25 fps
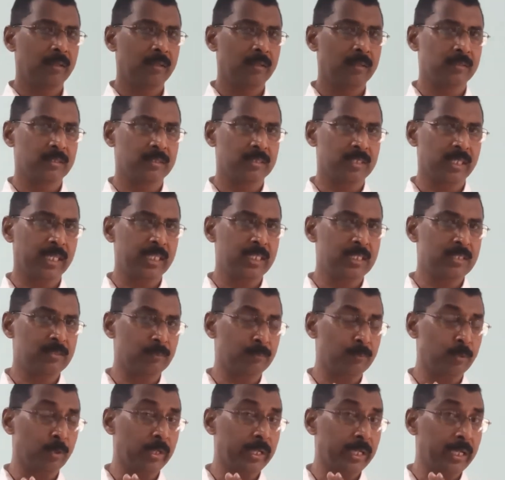
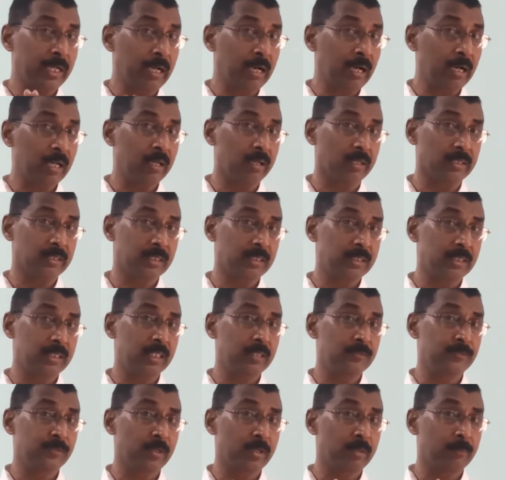Size, body color, the
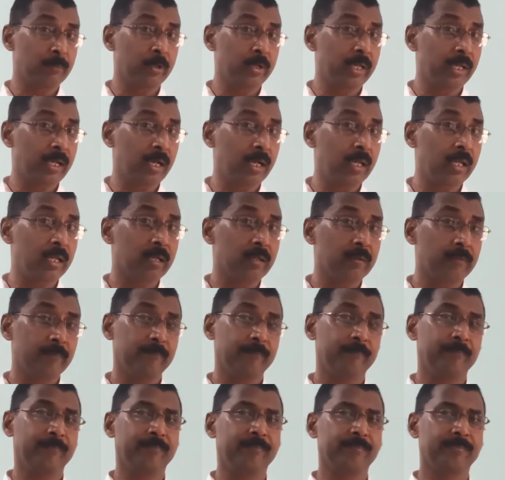gene for body
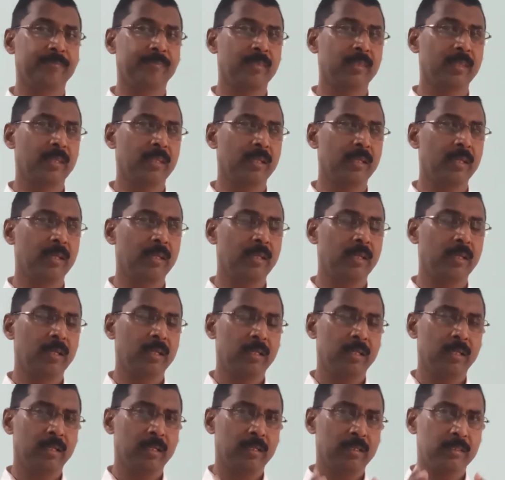color,
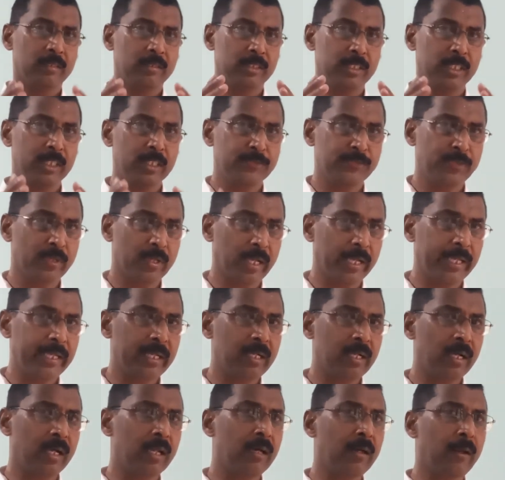gene for
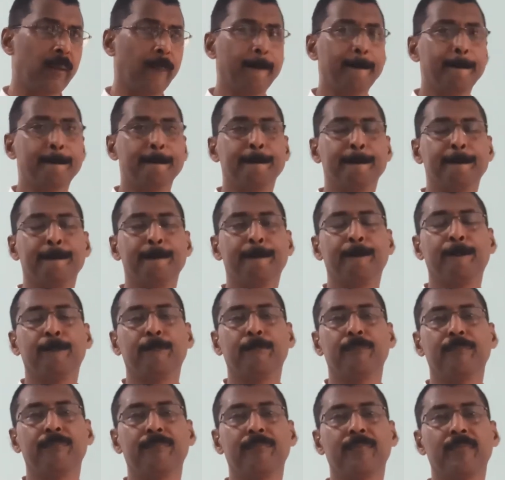eye color,
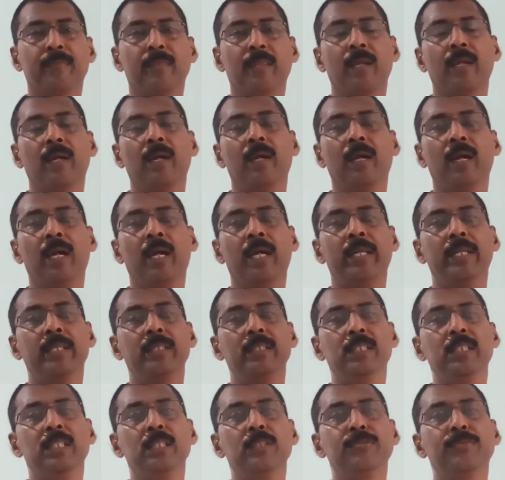
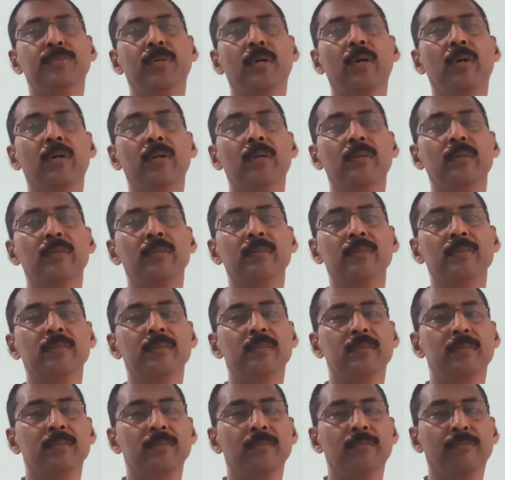and gene for
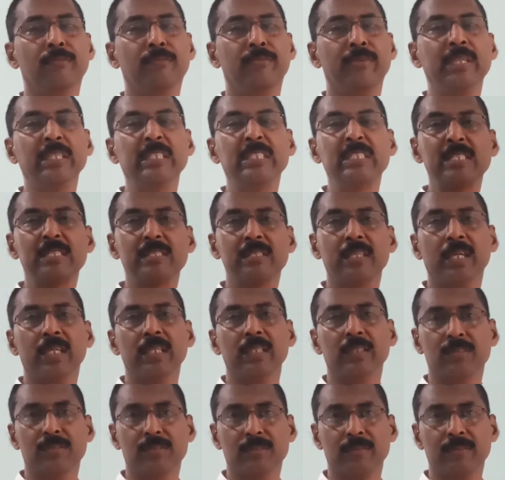wing
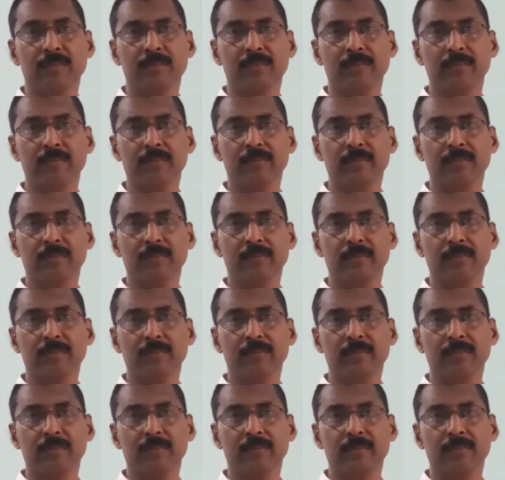size.